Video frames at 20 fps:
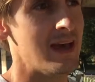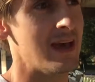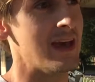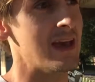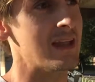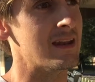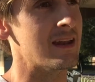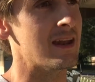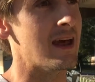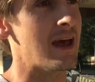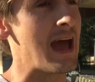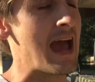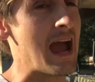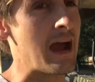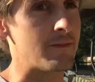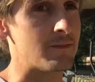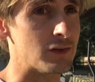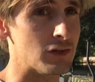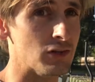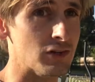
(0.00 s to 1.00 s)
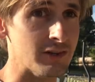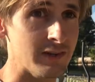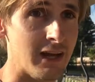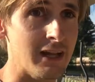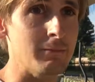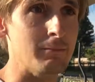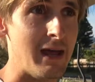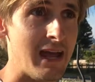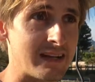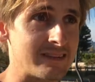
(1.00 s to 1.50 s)
And after you're
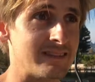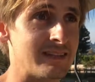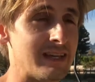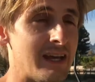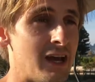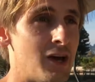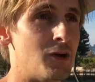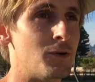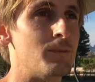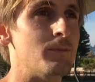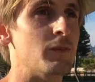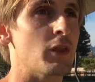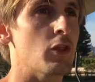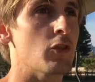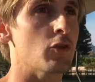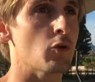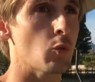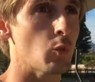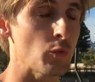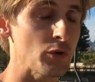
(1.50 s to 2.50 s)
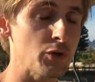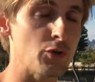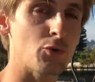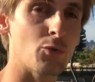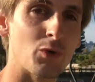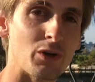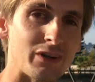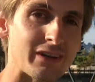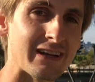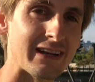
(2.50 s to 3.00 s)
done maxing out, the real
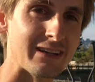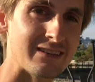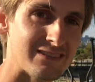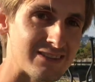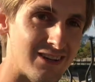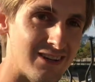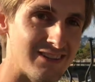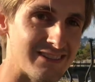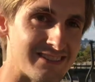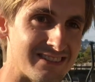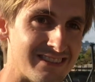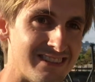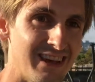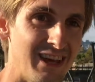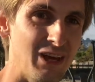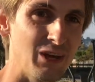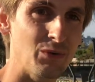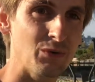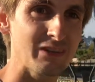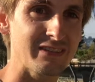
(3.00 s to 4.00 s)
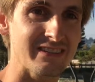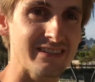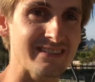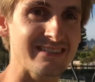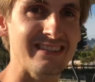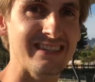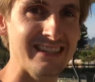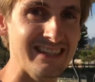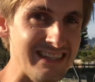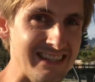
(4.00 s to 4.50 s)
work starts, which is
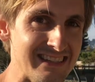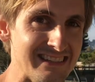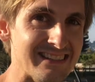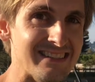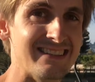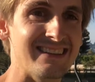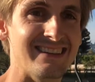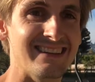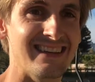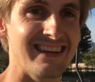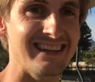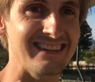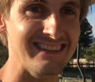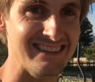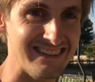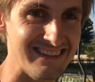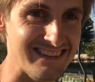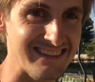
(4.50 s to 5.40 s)
to eat and